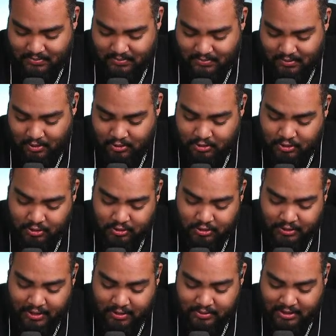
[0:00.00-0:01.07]
or
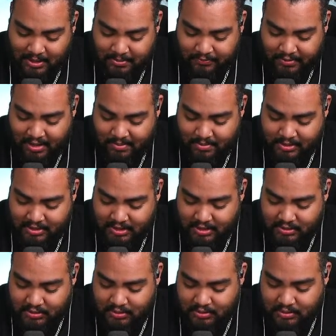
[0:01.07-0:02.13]
tornado type of damage, I guess
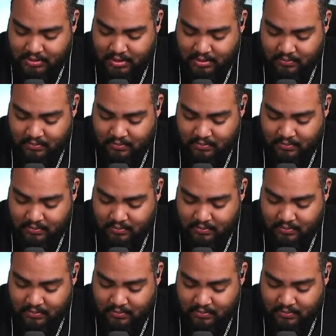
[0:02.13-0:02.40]
you could say.